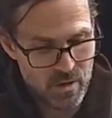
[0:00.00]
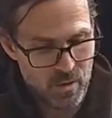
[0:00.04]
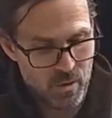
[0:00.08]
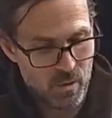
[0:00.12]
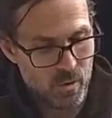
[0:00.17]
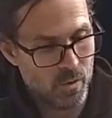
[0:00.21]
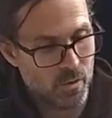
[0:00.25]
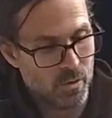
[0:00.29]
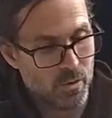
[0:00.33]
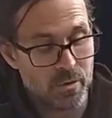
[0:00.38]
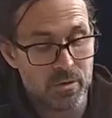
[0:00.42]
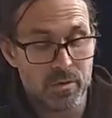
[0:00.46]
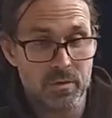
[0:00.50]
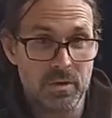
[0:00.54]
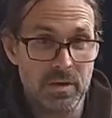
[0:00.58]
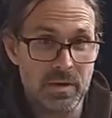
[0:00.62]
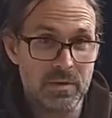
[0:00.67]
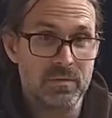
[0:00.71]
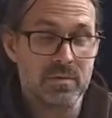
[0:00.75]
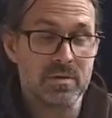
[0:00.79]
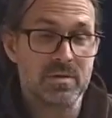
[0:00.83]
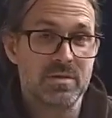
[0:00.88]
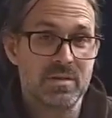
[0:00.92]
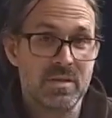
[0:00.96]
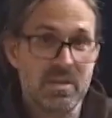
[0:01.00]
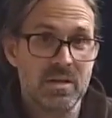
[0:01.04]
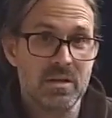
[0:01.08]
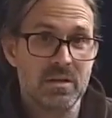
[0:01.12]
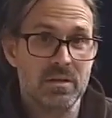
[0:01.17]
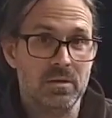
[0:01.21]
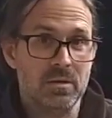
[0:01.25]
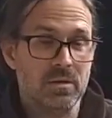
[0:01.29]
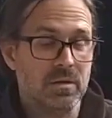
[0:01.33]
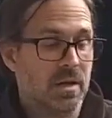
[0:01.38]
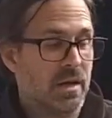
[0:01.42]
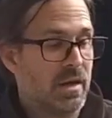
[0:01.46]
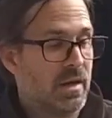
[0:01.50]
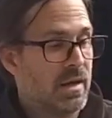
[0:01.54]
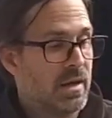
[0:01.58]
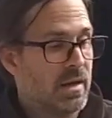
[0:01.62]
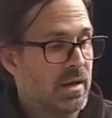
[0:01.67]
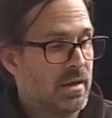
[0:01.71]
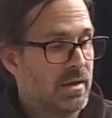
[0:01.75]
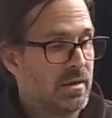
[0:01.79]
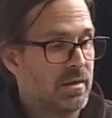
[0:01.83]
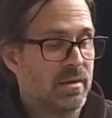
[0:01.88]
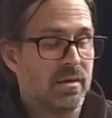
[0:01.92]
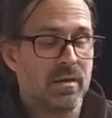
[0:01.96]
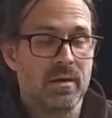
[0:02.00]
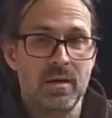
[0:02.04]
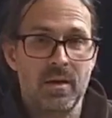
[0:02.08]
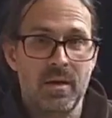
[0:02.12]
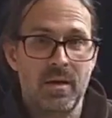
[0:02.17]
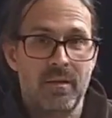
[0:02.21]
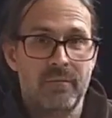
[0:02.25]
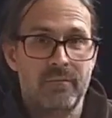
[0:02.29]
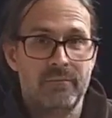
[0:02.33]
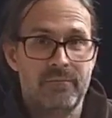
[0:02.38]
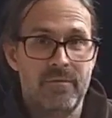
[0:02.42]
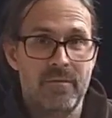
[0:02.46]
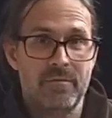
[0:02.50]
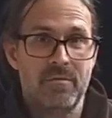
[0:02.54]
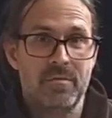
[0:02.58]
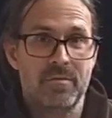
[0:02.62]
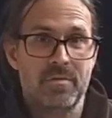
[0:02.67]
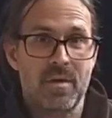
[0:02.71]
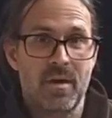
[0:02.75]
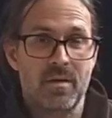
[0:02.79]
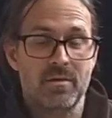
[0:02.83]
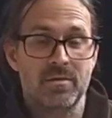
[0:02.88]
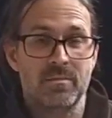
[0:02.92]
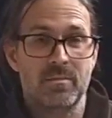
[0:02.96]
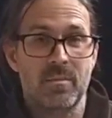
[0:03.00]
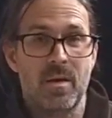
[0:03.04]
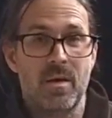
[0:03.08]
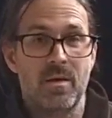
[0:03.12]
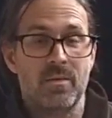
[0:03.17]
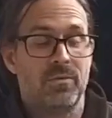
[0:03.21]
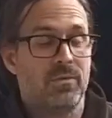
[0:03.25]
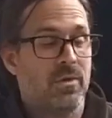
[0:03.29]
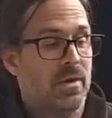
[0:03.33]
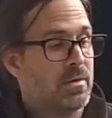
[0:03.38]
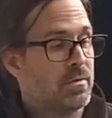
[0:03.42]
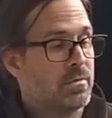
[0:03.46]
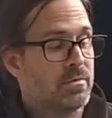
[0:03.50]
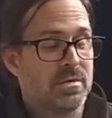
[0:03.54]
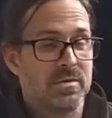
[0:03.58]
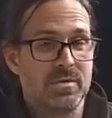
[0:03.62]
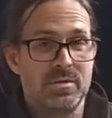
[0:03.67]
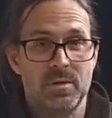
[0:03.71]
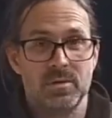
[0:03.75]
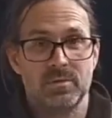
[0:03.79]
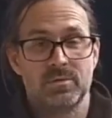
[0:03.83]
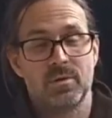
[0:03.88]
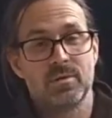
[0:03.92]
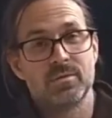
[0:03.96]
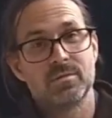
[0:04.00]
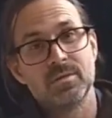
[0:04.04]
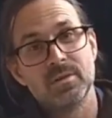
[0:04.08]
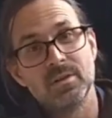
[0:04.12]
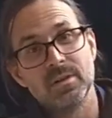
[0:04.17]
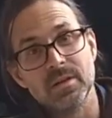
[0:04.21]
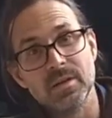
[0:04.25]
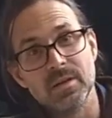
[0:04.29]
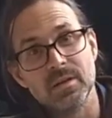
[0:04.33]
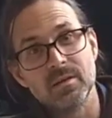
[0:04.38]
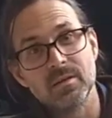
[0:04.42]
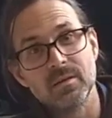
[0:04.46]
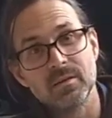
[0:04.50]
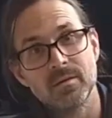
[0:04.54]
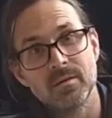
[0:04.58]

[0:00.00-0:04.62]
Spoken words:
Or you leave the seal, and 50,000 miles later, the seal starts to leak.